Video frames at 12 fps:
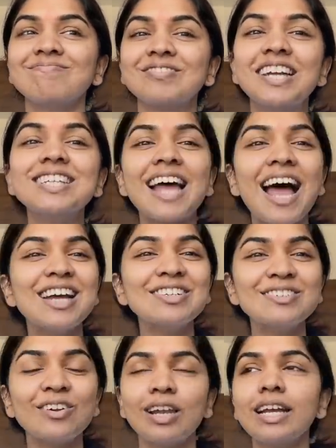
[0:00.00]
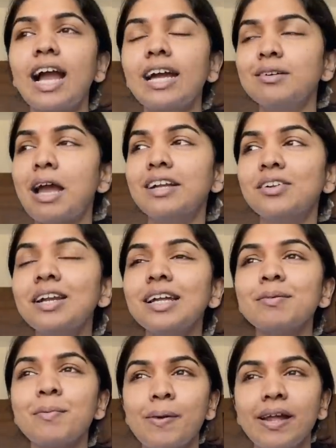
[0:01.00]
it's, I don't know, like I thought like
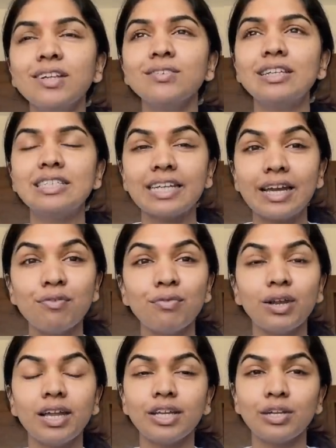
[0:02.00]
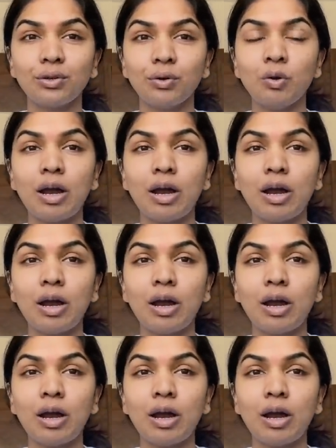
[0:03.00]
my parents will stay for like, you know,